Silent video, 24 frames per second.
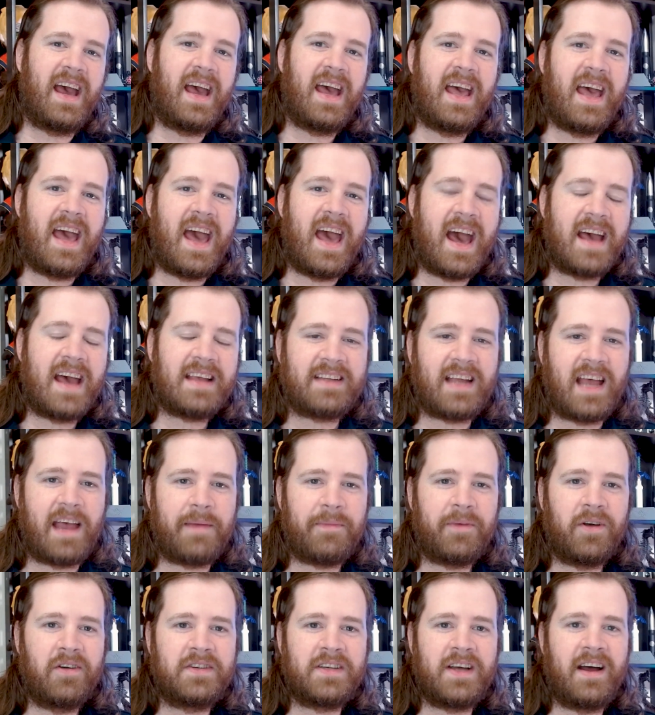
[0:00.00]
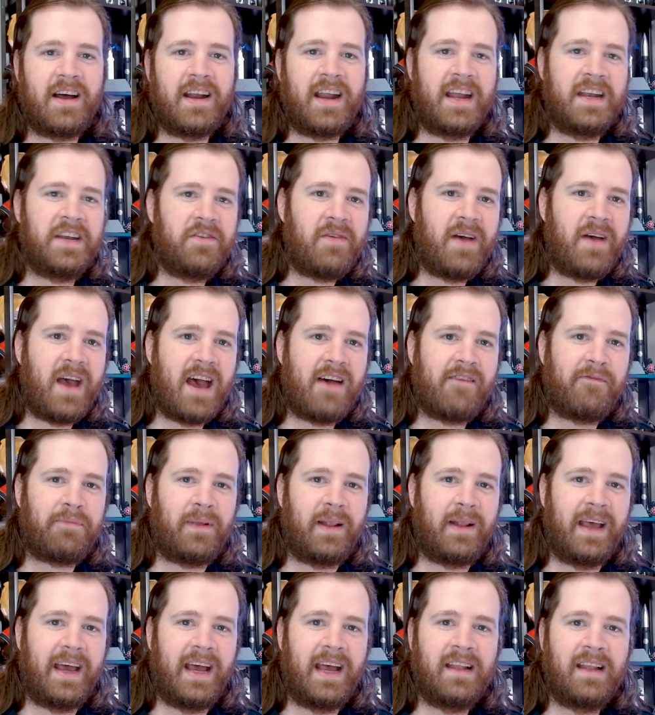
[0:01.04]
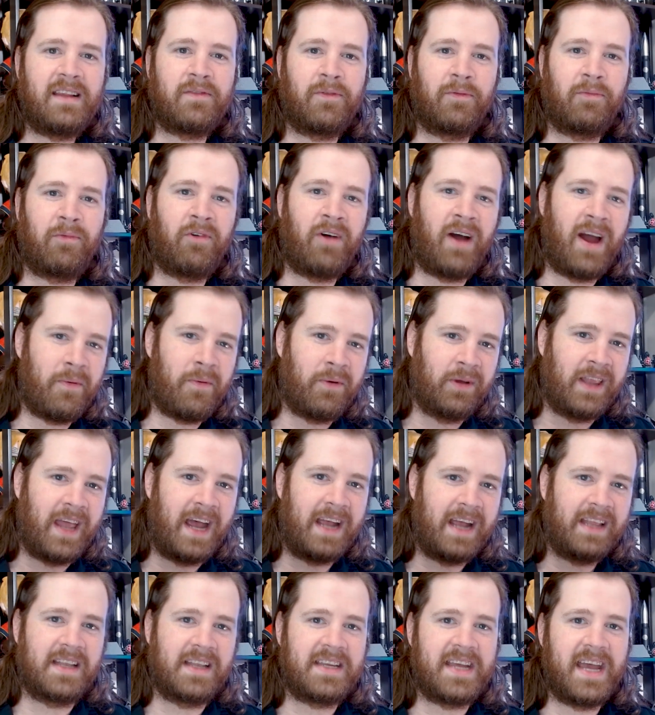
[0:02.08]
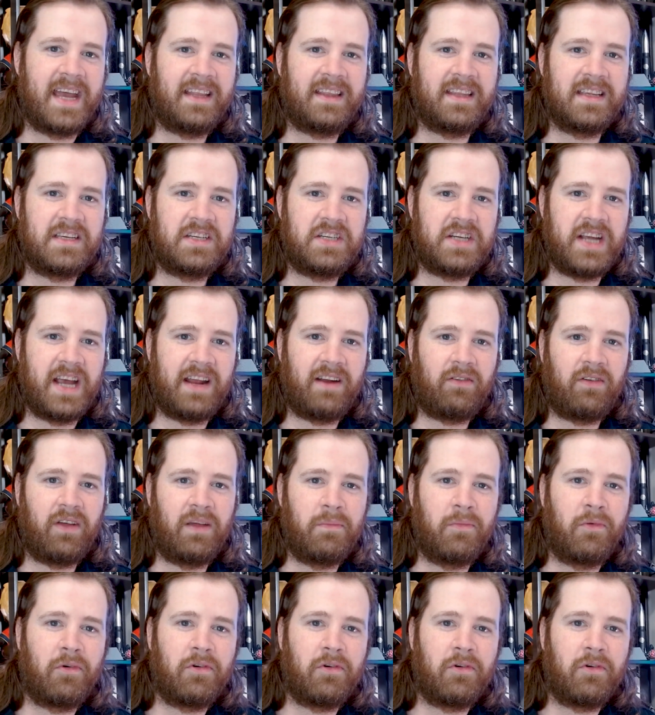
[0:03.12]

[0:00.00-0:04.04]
as time goes on, I do have plans of where I would like to take this channel and more